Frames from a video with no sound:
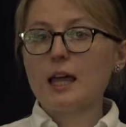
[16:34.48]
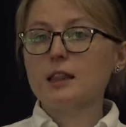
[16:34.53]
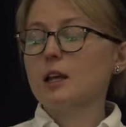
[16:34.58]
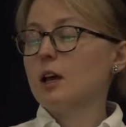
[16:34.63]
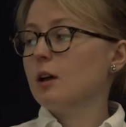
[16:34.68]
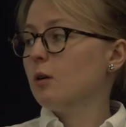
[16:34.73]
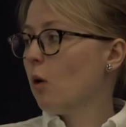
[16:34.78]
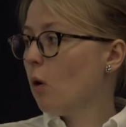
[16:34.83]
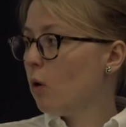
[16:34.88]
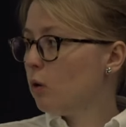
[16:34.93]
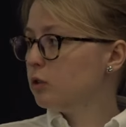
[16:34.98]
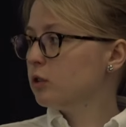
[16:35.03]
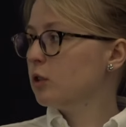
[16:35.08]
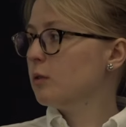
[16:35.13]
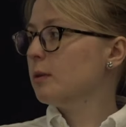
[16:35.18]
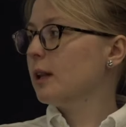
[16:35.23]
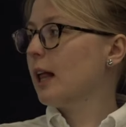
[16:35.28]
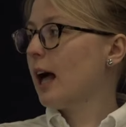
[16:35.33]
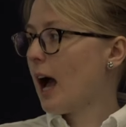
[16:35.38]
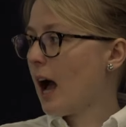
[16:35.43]
and they also
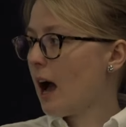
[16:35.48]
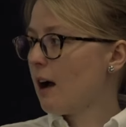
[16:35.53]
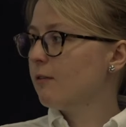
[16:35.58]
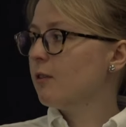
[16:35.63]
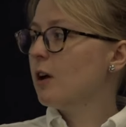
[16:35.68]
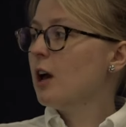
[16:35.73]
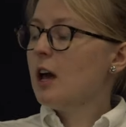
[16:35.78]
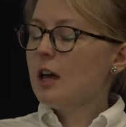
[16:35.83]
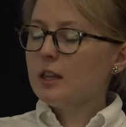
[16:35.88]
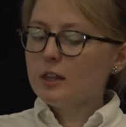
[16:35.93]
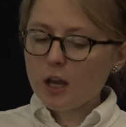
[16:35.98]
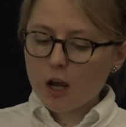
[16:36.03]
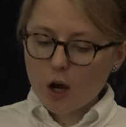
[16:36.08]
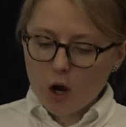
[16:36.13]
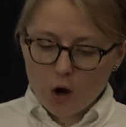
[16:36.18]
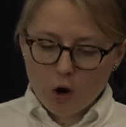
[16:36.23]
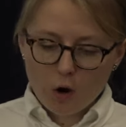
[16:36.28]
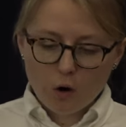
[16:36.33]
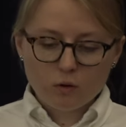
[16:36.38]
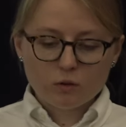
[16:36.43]
will have their
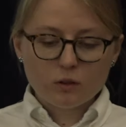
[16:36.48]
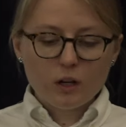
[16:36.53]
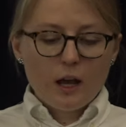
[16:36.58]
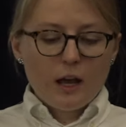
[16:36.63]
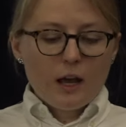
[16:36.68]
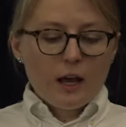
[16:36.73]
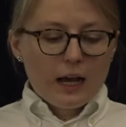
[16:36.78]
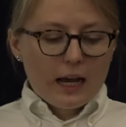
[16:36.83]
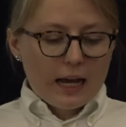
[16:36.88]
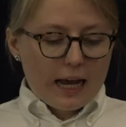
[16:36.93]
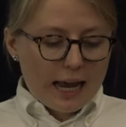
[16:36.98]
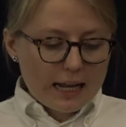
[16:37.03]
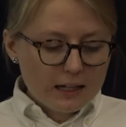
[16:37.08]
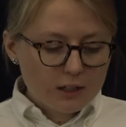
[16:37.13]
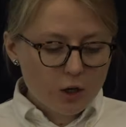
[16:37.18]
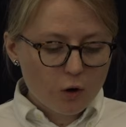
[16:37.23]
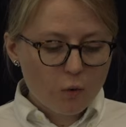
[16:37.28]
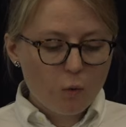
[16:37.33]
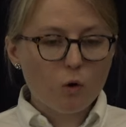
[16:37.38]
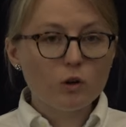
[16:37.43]
own
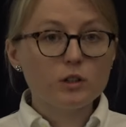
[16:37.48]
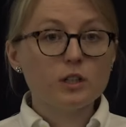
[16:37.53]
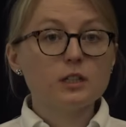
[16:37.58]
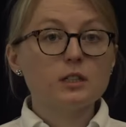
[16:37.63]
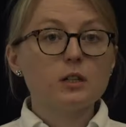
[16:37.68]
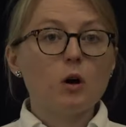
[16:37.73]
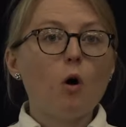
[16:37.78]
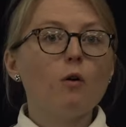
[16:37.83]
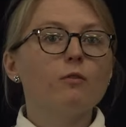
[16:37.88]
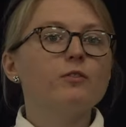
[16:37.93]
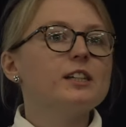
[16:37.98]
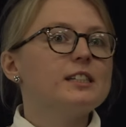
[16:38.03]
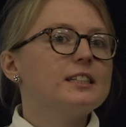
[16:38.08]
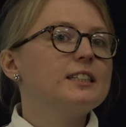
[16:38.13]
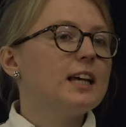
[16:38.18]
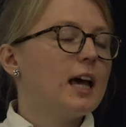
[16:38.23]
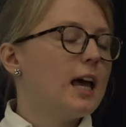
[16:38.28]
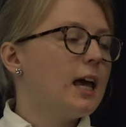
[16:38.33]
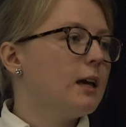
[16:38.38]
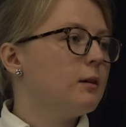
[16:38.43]
headquarters of the
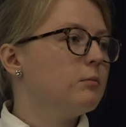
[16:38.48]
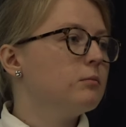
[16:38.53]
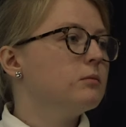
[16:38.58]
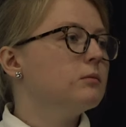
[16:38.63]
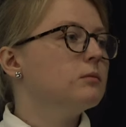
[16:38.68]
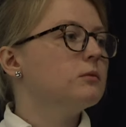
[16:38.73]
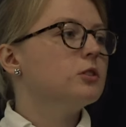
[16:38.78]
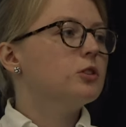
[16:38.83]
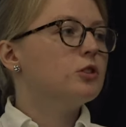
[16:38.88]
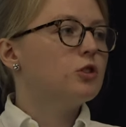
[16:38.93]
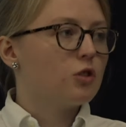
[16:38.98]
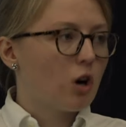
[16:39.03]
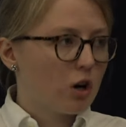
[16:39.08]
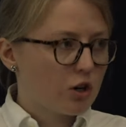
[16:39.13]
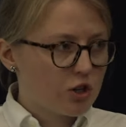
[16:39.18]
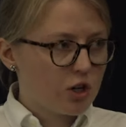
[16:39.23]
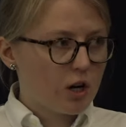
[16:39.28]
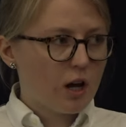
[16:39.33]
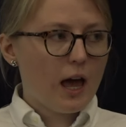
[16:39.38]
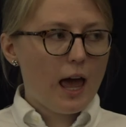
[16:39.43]
same
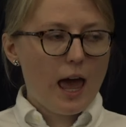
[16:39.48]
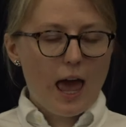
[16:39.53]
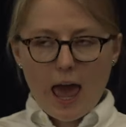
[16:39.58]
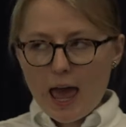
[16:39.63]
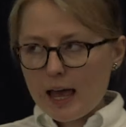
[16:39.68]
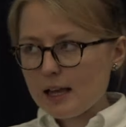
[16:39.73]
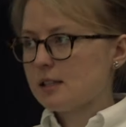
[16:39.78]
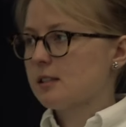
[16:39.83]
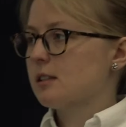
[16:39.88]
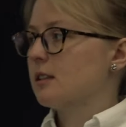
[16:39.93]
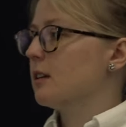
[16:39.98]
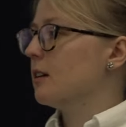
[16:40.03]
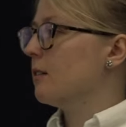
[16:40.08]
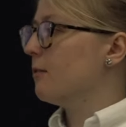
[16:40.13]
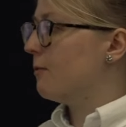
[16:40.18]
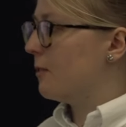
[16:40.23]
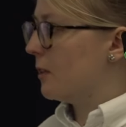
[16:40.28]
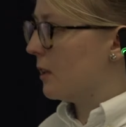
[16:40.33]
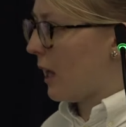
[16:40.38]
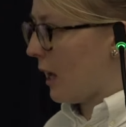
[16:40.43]
structure as the
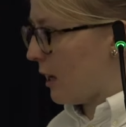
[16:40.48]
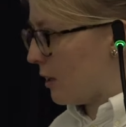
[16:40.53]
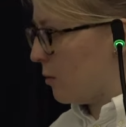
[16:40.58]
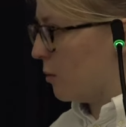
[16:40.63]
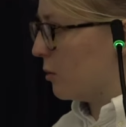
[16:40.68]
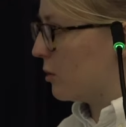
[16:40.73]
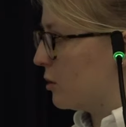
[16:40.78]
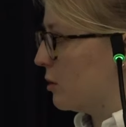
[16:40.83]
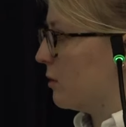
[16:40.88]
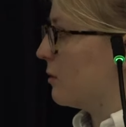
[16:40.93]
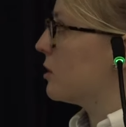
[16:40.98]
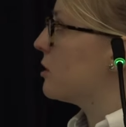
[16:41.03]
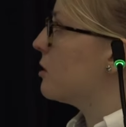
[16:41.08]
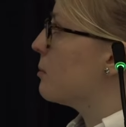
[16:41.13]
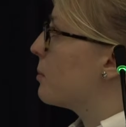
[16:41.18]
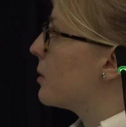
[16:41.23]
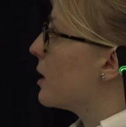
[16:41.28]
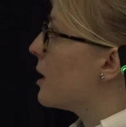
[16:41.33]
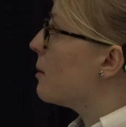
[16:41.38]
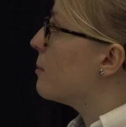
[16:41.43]
field headquarters of the
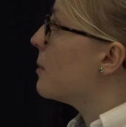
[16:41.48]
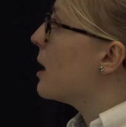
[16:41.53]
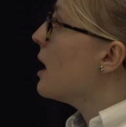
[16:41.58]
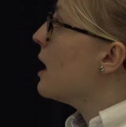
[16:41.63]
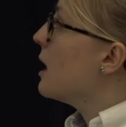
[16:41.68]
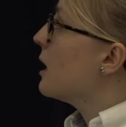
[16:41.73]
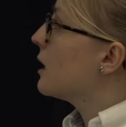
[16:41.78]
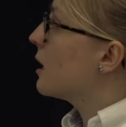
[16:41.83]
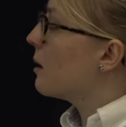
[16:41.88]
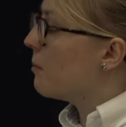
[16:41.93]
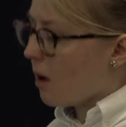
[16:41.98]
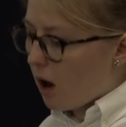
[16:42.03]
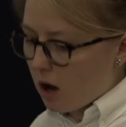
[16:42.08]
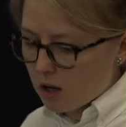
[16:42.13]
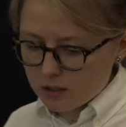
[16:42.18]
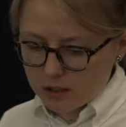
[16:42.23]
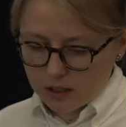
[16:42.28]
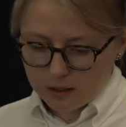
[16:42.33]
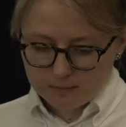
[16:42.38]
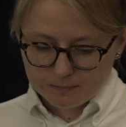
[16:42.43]
supreme
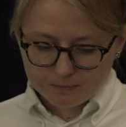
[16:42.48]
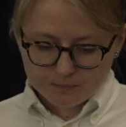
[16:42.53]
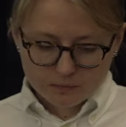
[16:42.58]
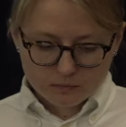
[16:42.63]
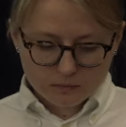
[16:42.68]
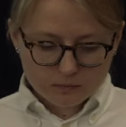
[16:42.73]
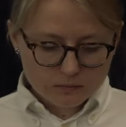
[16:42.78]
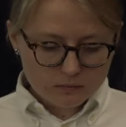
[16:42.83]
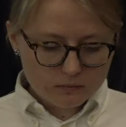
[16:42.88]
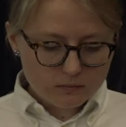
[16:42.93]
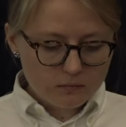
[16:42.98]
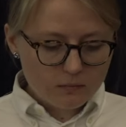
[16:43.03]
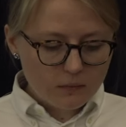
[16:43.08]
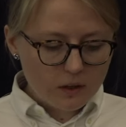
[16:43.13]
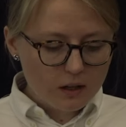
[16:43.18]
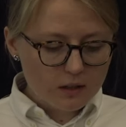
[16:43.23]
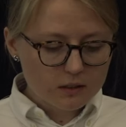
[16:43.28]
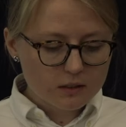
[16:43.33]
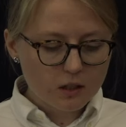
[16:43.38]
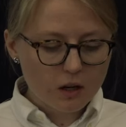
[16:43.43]
commander.
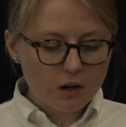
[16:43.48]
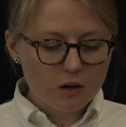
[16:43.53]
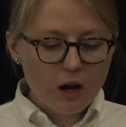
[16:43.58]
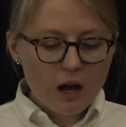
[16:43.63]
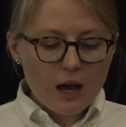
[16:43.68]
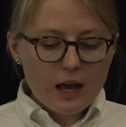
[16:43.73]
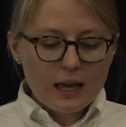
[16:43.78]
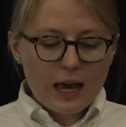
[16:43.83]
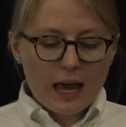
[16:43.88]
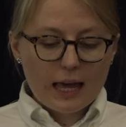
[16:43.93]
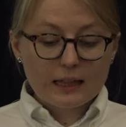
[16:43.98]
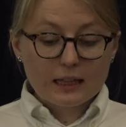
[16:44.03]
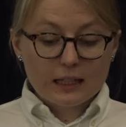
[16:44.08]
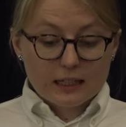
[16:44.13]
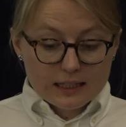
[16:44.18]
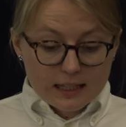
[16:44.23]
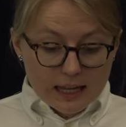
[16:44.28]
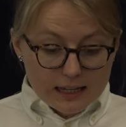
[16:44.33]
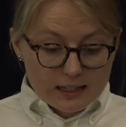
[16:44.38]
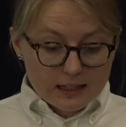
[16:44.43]
So,
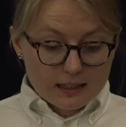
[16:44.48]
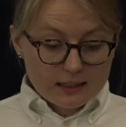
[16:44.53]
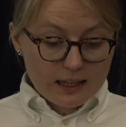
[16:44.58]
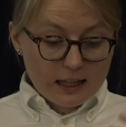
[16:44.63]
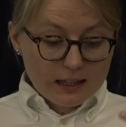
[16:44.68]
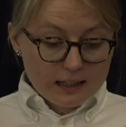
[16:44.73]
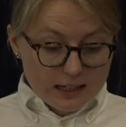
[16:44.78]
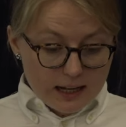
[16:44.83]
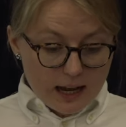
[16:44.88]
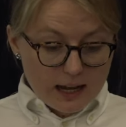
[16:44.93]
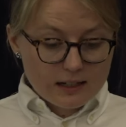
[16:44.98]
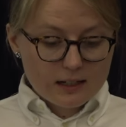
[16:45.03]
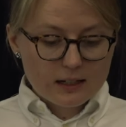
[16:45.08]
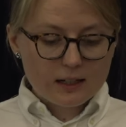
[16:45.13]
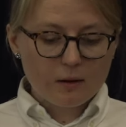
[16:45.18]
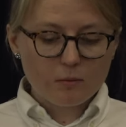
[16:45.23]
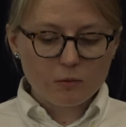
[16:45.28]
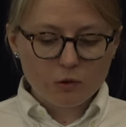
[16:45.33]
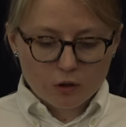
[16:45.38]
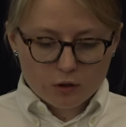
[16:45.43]
and they delegated
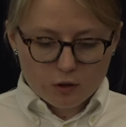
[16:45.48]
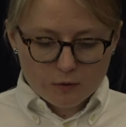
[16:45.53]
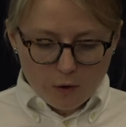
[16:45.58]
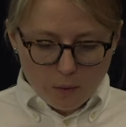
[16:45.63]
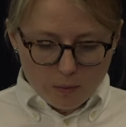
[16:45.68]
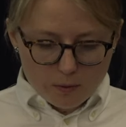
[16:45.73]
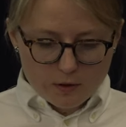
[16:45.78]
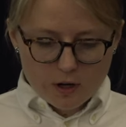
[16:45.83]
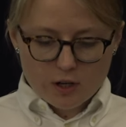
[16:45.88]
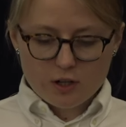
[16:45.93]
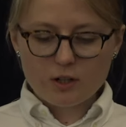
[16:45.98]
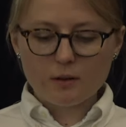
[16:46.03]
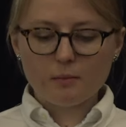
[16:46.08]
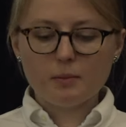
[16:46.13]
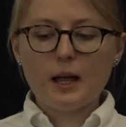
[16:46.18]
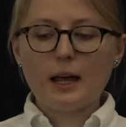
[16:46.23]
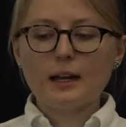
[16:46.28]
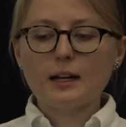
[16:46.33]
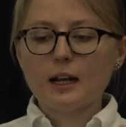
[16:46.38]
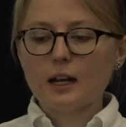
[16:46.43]
them lots of operational
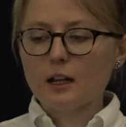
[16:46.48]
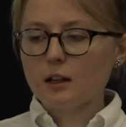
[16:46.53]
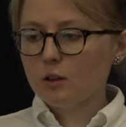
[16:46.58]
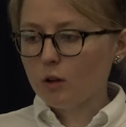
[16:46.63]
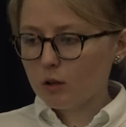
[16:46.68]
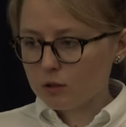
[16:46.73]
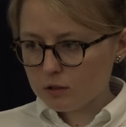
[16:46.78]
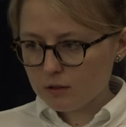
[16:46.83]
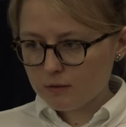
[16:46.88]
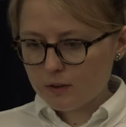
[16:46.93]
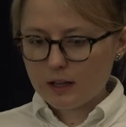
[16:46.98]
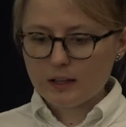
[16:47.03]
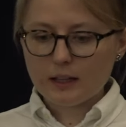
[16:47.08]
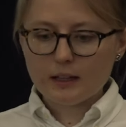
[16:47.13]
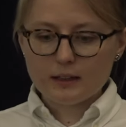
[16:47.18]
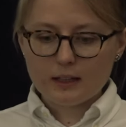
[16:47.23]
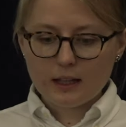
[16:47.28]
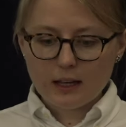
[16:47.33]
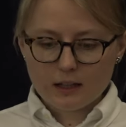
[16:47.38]
planning and lots of kind of